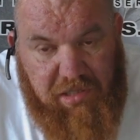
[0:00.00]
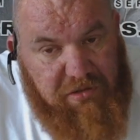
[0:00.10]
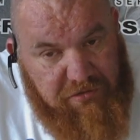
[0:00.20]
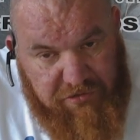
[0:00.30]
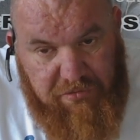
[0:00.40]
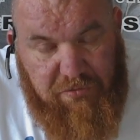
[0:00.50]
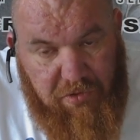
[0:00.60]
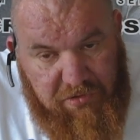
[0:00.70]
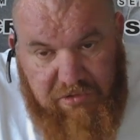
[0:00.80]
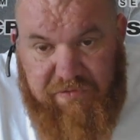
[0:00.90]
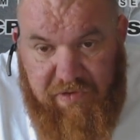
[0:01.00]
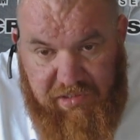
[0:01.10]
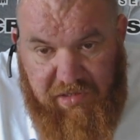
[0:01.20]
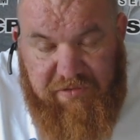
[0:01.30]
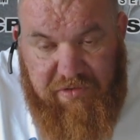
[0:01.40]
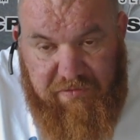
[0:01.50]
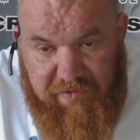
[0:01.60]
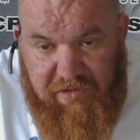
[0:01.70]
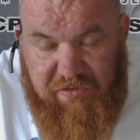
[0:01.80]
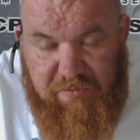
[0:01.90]
And you'll soon, one, you'll find out it's an
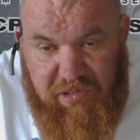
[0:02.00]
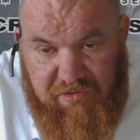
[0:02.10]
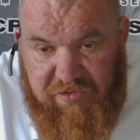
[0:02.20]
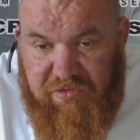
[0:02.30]
infection because